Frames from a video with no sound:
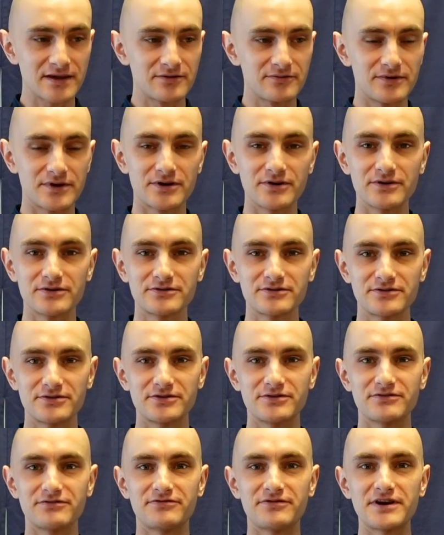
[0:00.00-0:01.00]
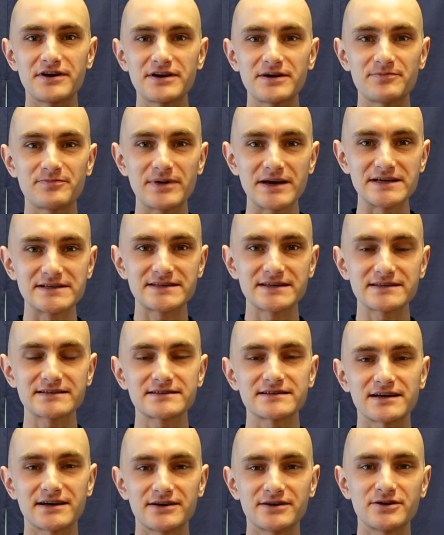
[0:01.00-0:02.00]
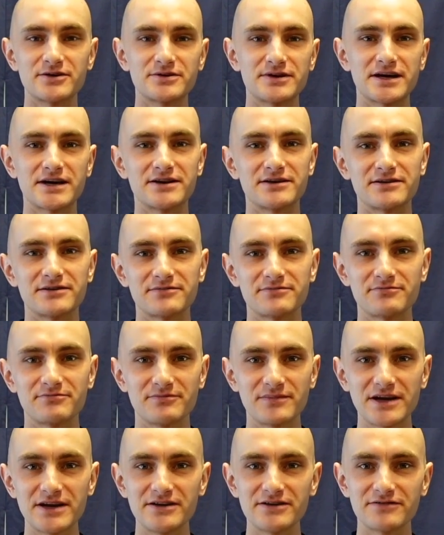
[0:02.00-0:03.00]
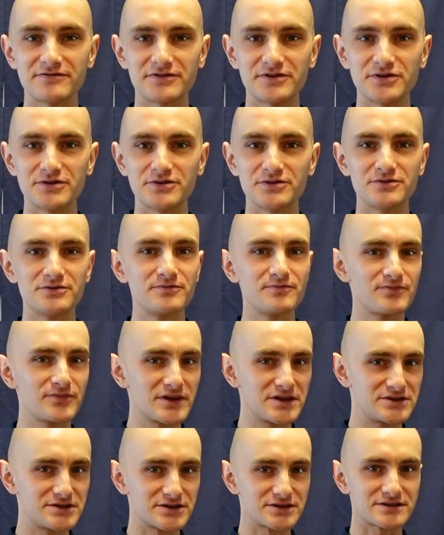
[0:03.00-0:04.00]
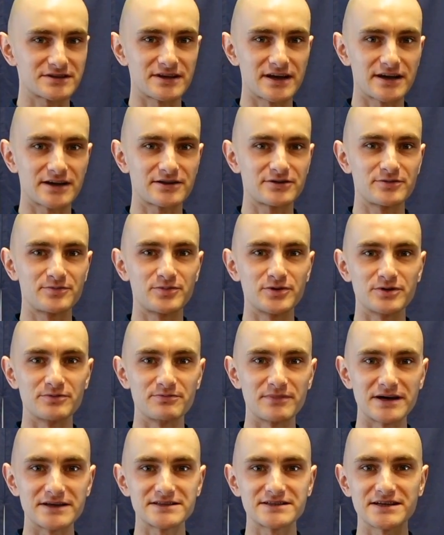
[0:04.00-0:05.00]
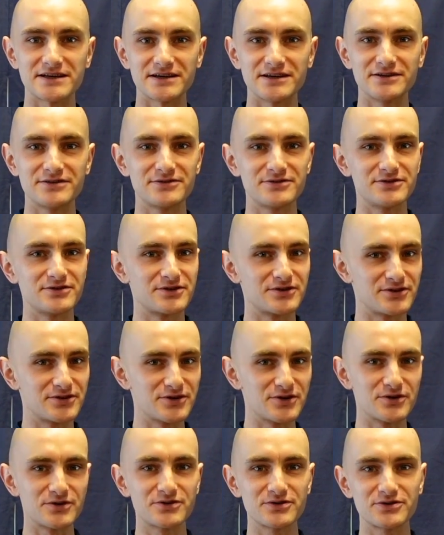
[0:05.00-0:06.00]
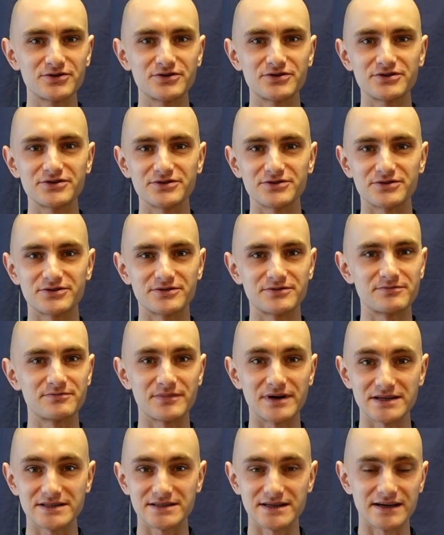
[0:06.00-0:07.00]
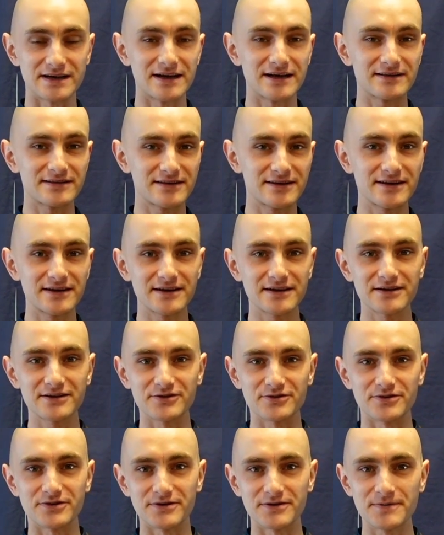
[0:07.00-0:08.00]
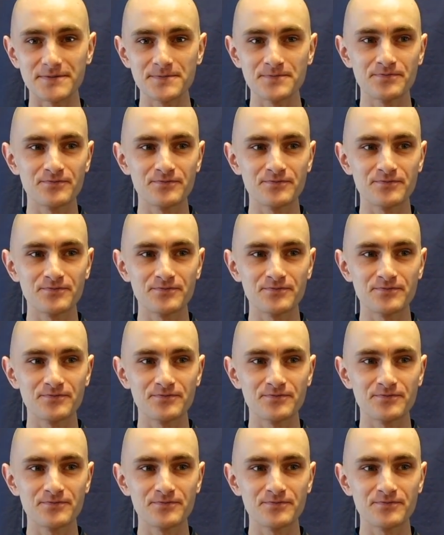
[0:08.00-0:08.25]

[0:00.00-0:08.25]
We're going through the very basics. I know that many of you just like to put matcha into your yogurt, your matcha latte, your